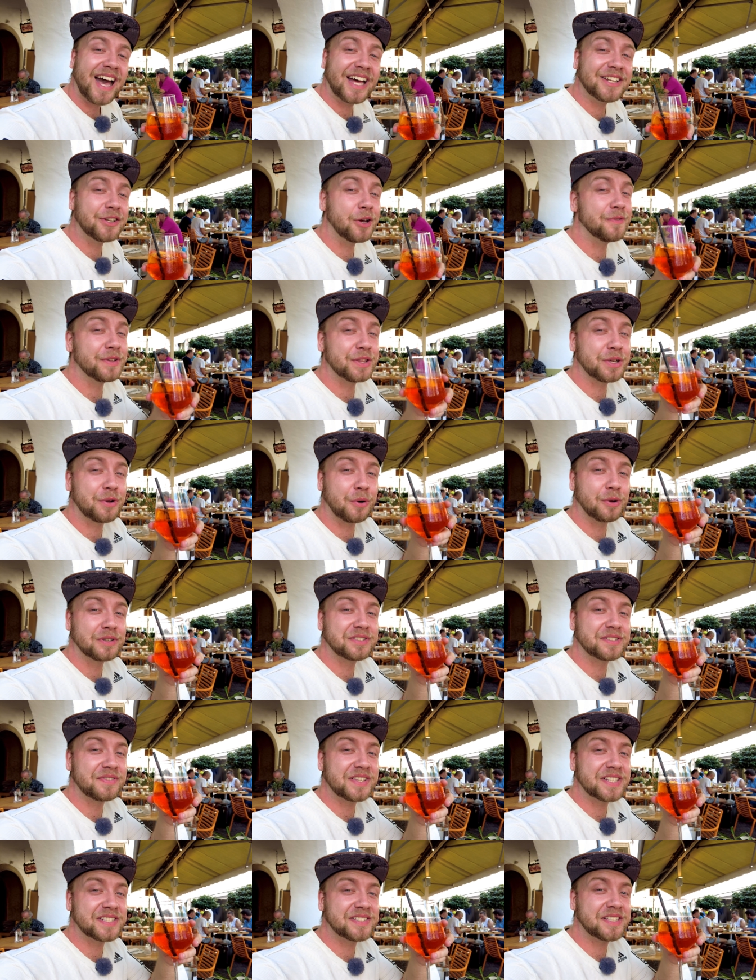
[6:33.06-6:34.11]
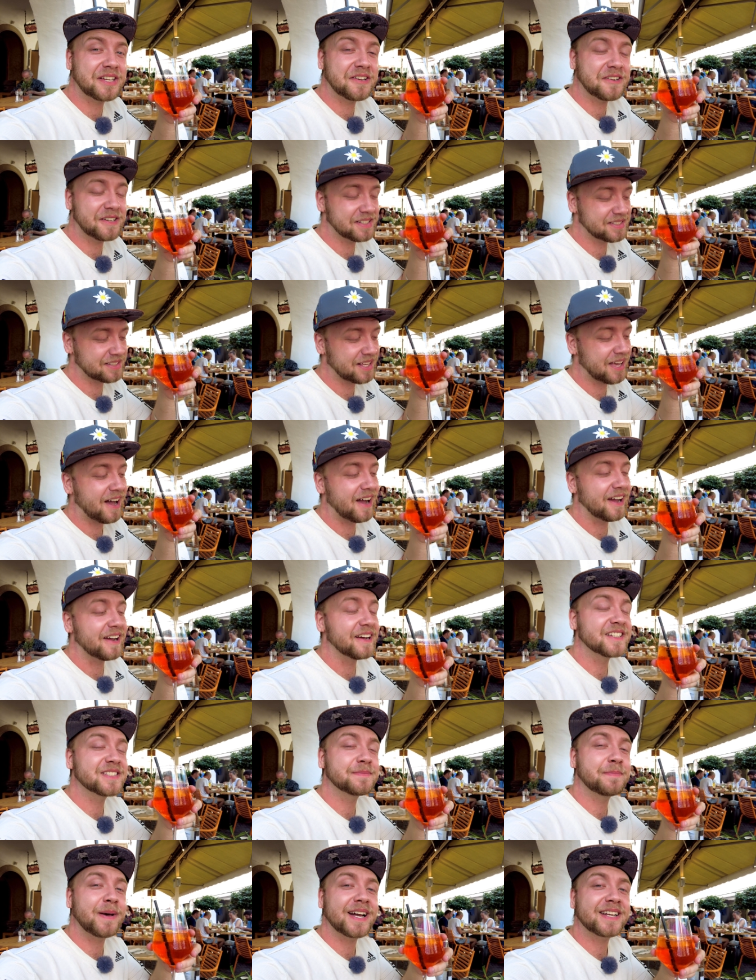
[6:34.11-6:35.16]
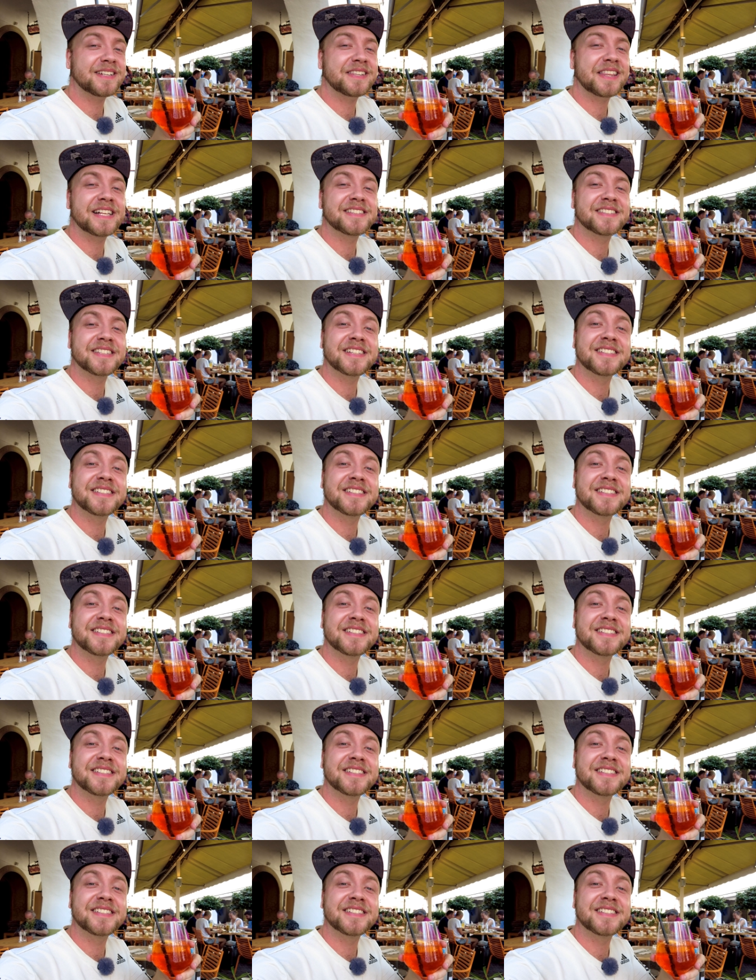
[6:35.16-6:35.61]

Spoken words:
And over the course of this series, I expect that's